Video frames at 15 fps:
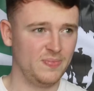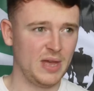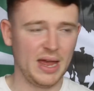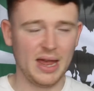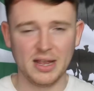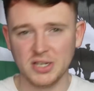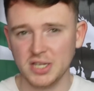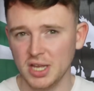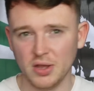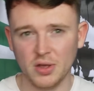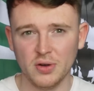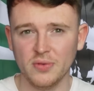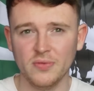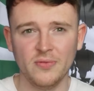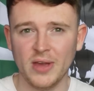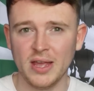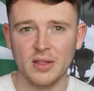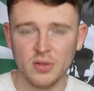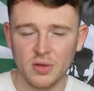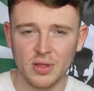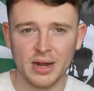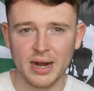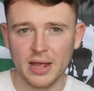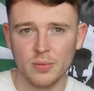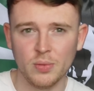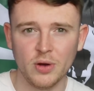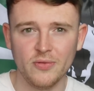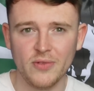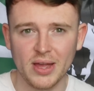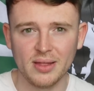I actually couldn't find who the
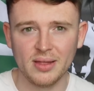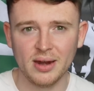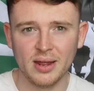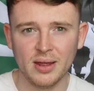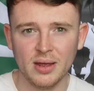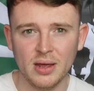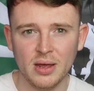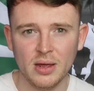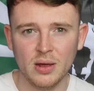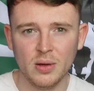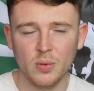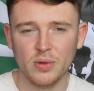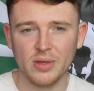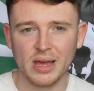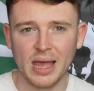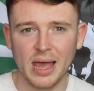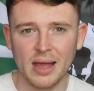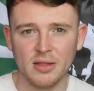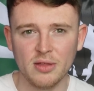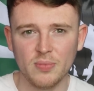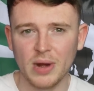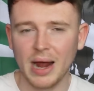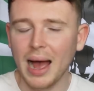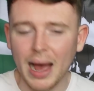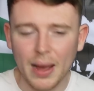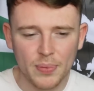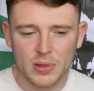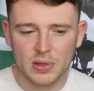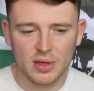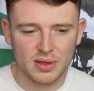9-1 victory was against, but it
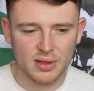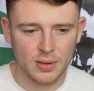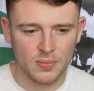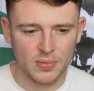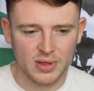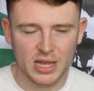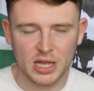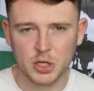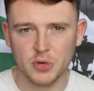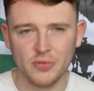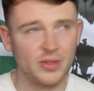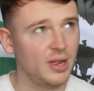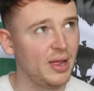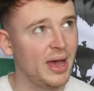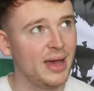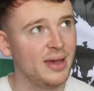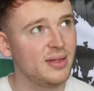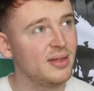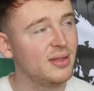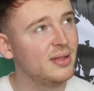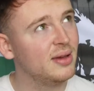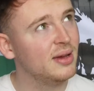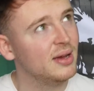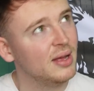happened at some stage over the last